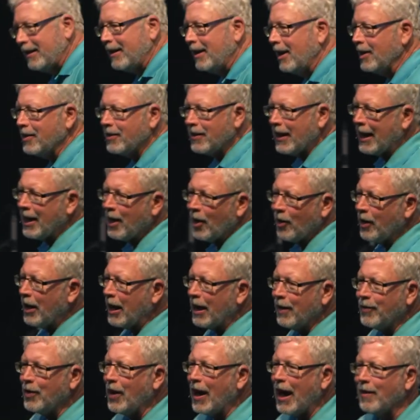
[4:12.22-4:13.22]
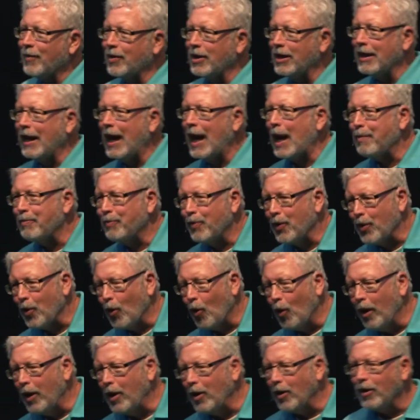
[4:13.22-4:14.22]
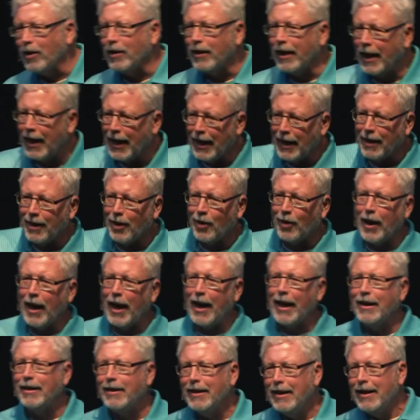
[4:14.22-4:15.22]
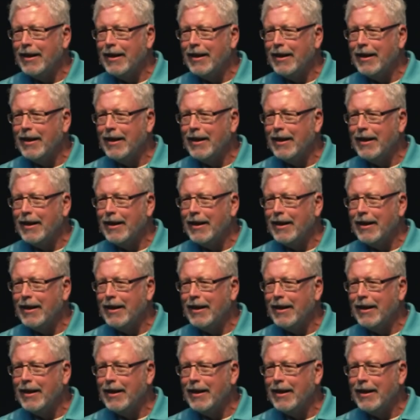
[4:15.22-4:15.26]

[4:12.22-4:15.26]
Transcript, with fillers: Because I know none of you have a lamp with oil in it, okay?